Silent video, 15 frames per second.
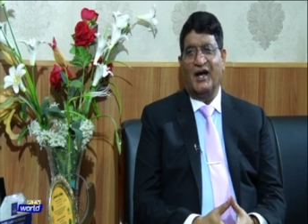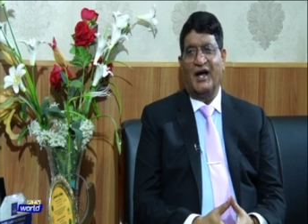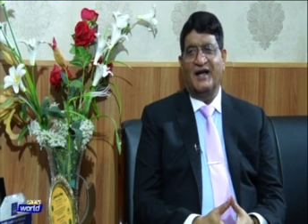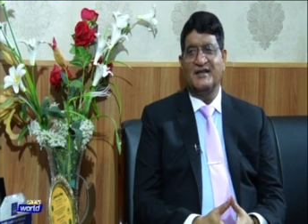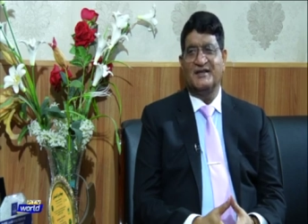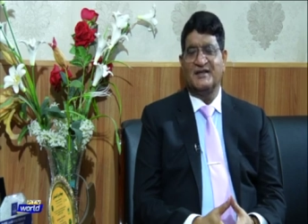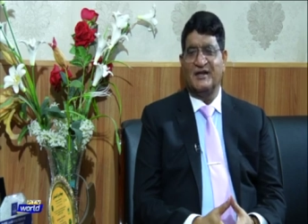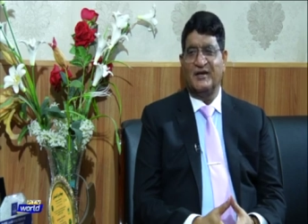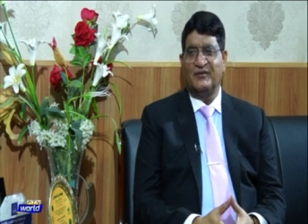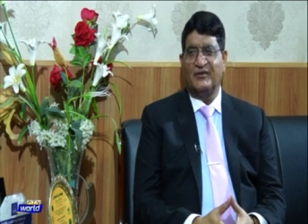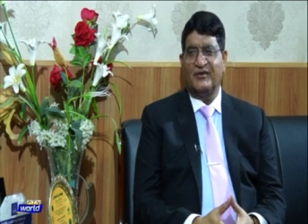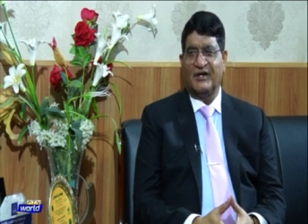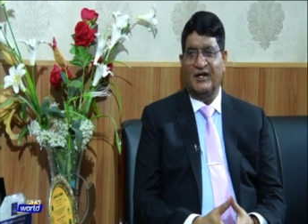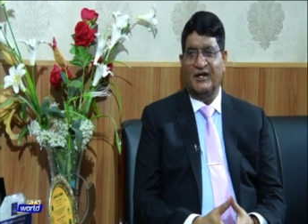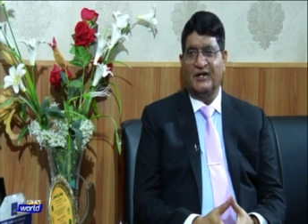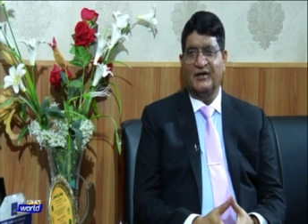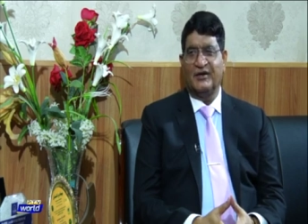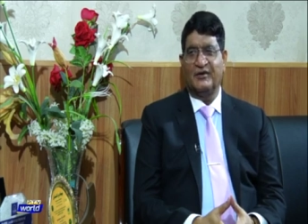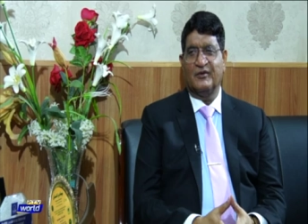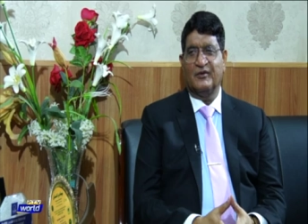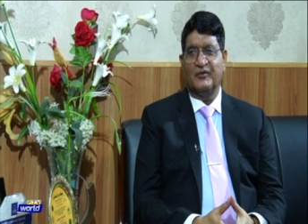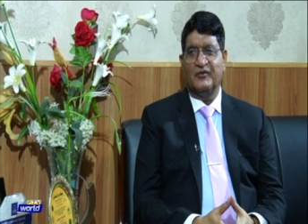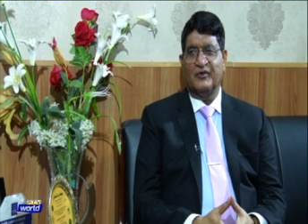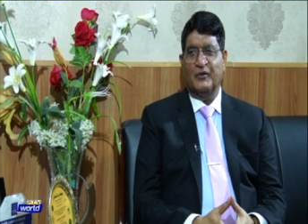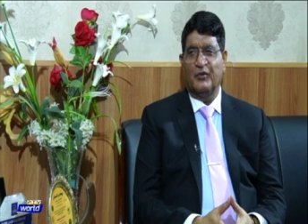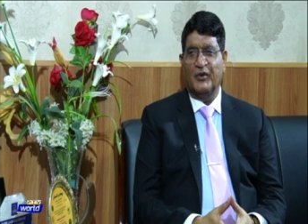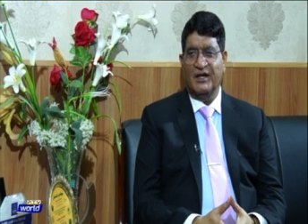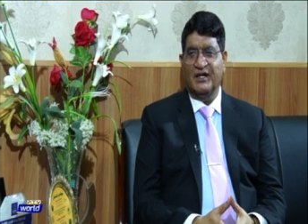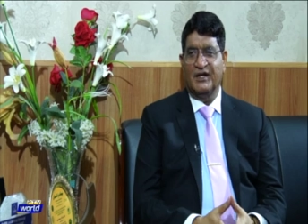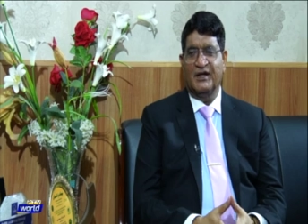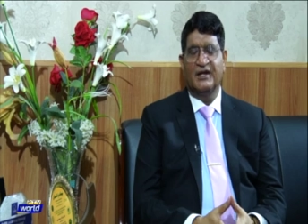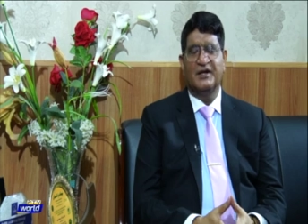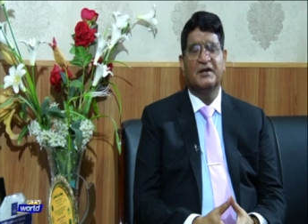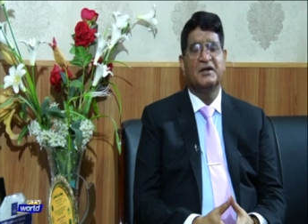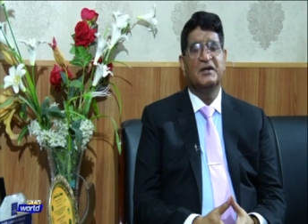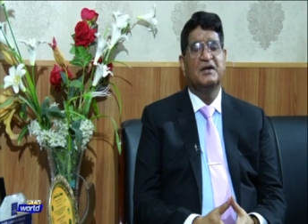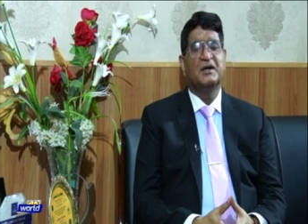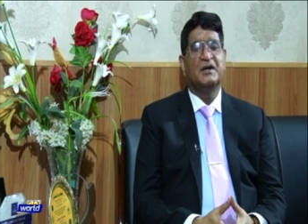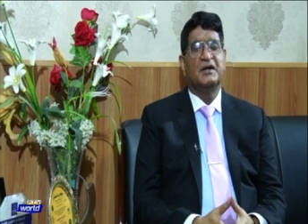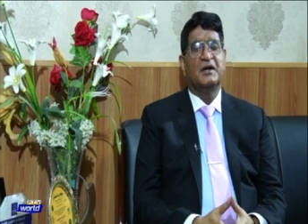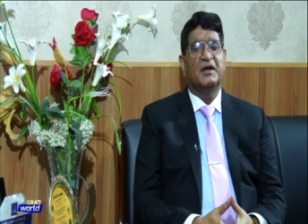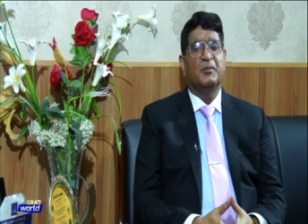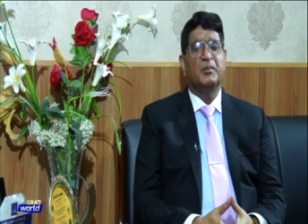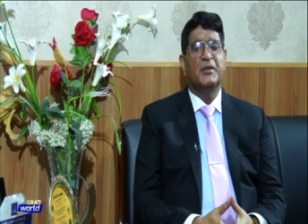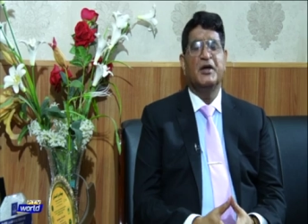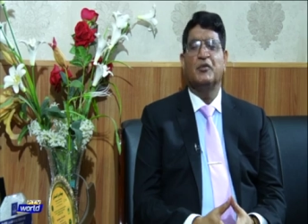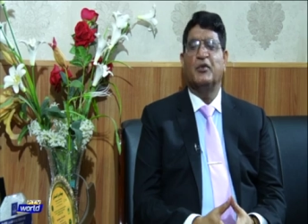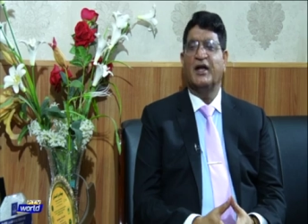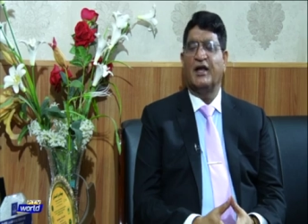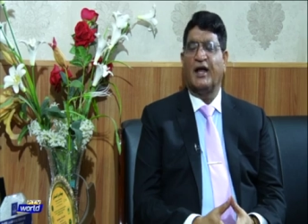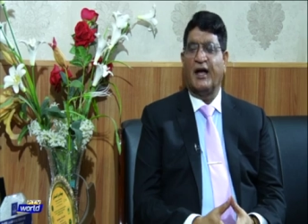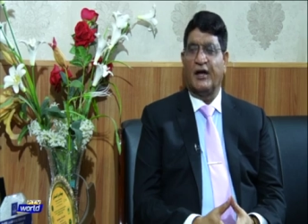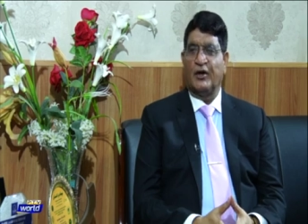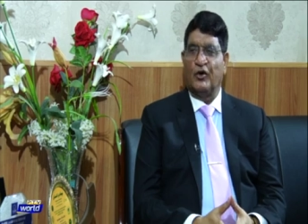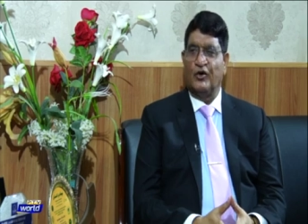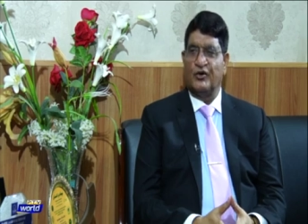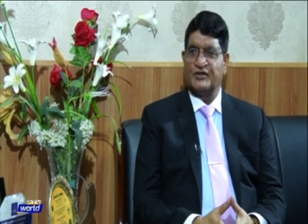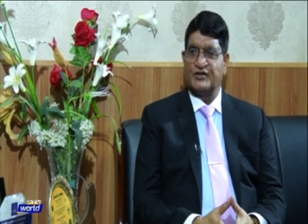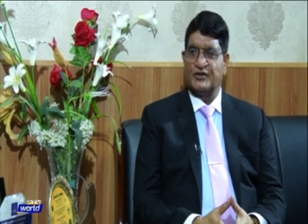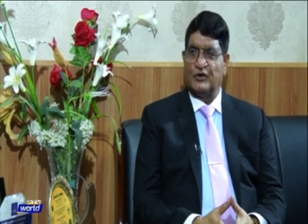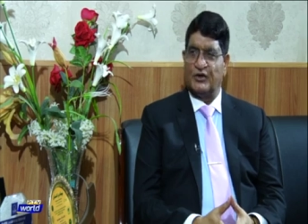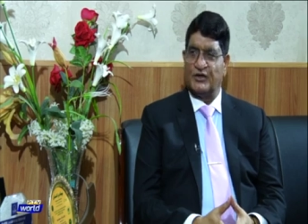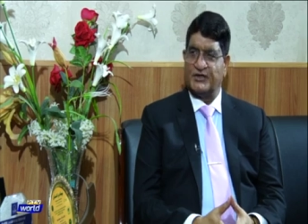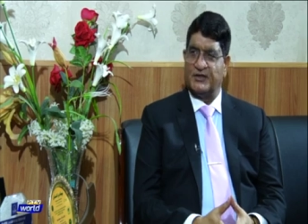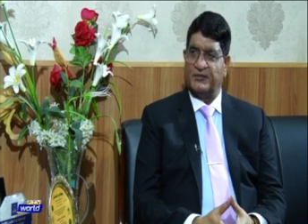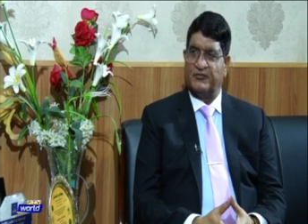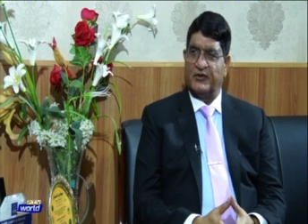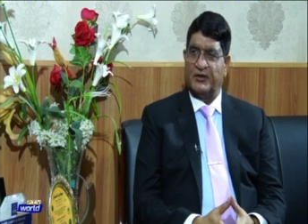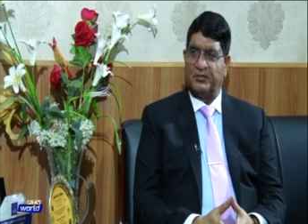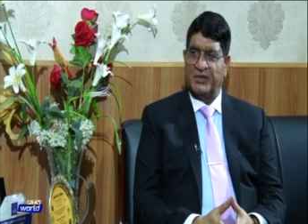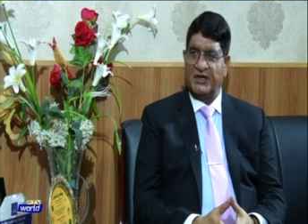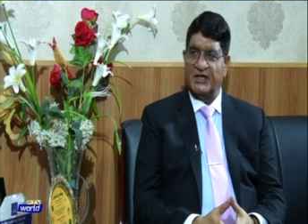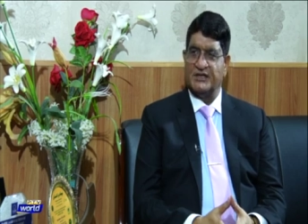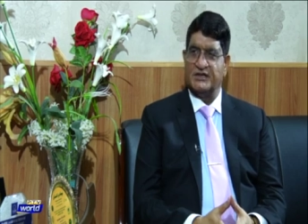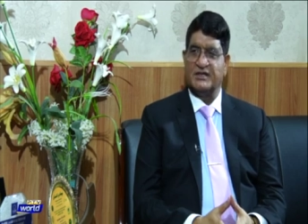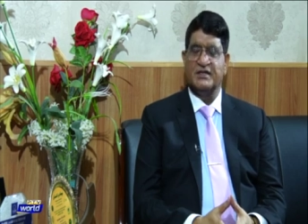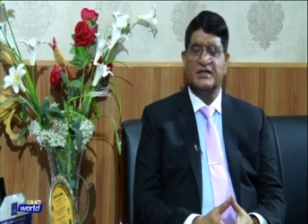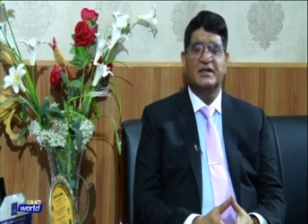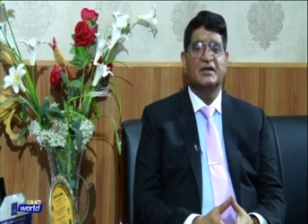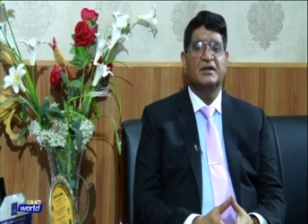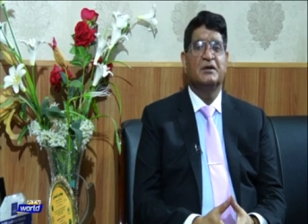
I served here for 1 year. Meanwhile, I got scholarship for PhD.